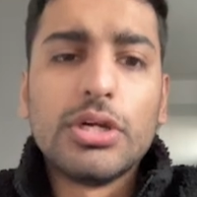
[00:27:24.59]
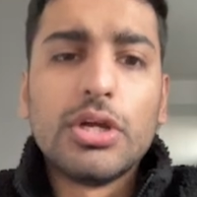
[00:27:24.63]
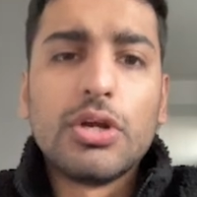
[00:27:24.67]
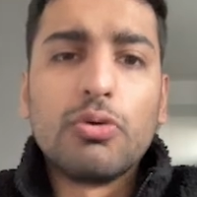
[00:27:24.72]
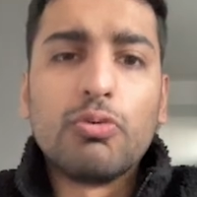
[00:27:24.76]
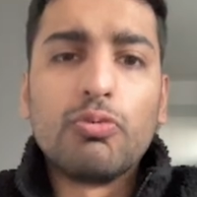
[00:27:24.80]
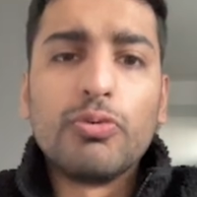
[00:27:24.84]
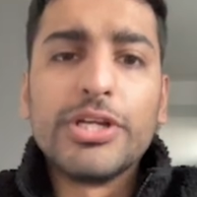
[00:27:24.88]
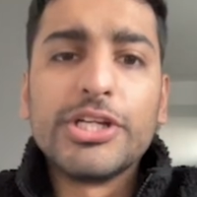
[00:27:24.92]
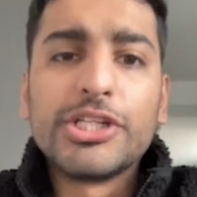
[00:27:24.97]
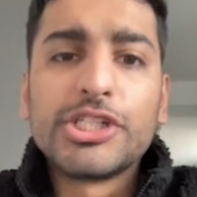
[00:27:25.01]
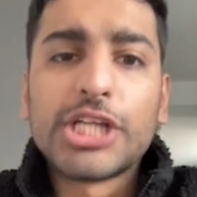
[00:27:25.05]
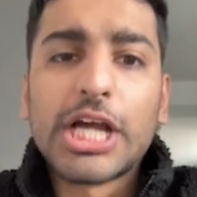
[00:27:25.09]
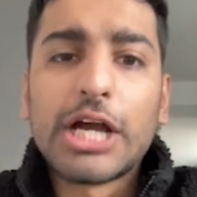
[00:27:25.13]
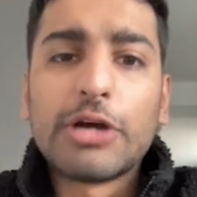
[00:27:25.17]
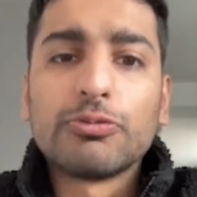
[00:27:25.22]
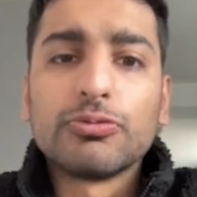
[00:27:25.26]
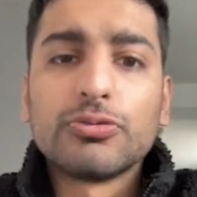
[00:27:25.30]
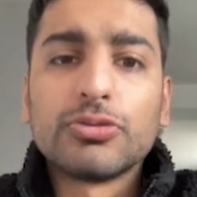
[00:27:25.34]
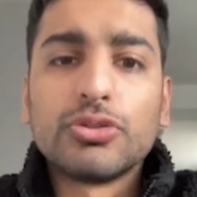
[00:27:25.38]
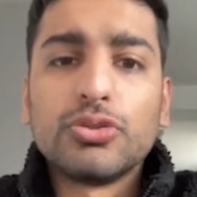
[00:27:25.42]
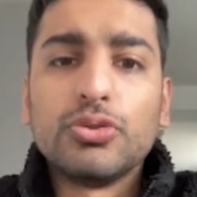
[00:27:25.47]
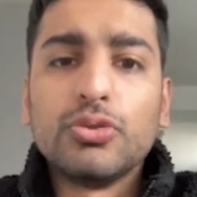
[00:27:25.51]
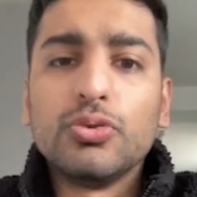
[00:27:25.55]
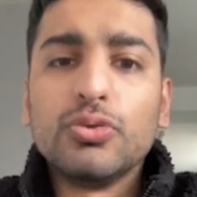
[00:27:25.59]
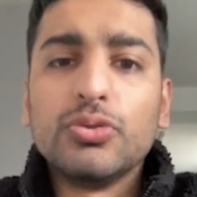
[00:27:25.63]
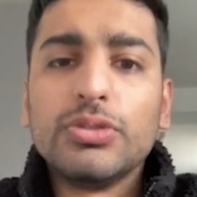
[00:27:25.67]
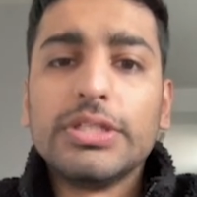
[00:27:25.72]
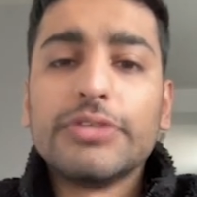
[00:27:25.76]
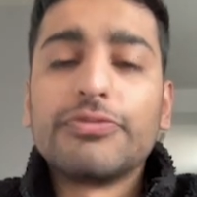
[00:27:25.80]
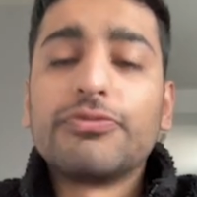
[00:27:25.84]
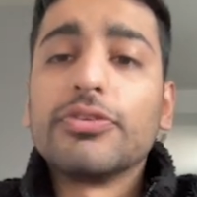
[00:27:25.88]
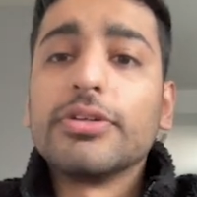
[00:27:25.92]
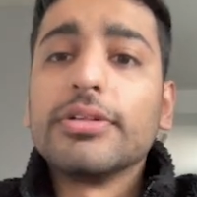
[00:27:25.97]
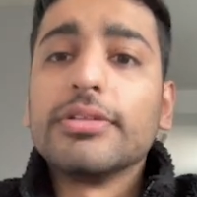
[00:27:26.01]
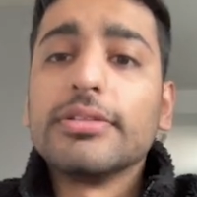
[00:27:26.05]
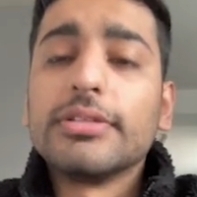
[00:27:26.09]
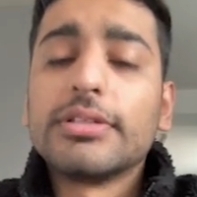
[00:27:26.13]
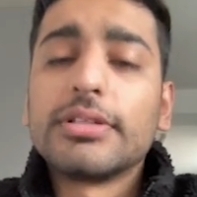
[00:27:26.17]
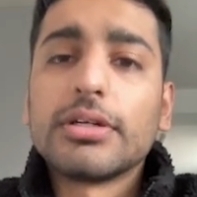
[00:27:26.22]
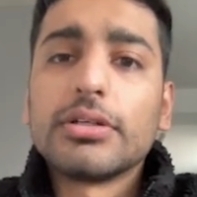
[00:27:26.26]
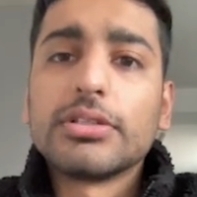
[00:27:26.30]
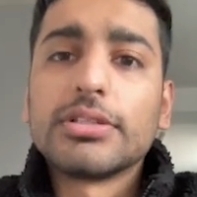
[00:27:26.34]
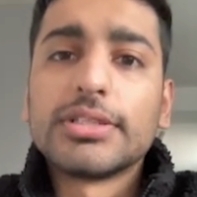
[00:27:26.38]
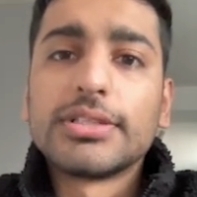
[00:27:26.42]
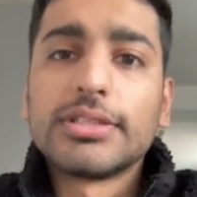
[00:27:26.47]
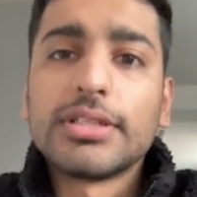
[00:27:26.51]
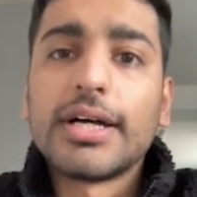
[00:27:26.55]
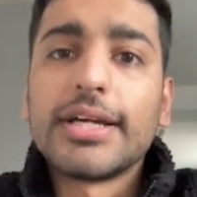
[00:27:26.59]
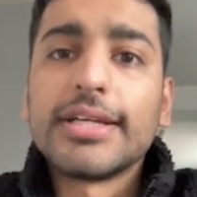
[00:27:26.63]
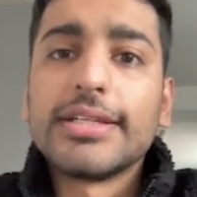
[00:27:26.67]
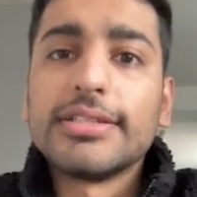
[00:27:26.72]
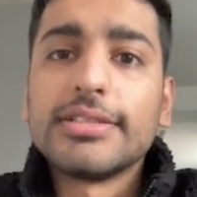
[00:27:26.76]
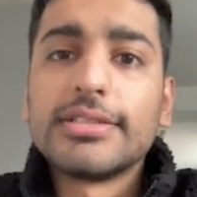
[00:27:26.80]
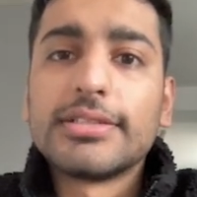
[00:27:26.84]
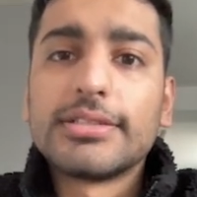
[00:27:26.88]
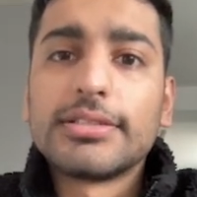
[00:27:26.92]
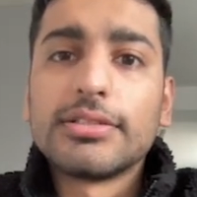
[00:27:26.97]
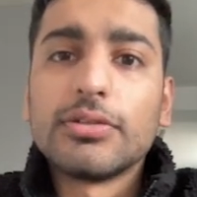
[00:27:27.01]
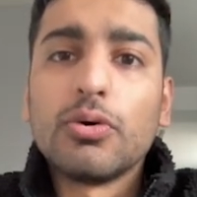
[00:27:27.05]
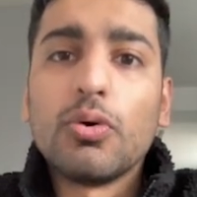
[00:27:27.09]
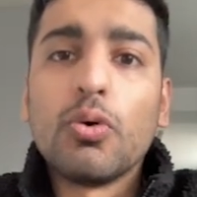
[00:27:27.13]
reach out to different sites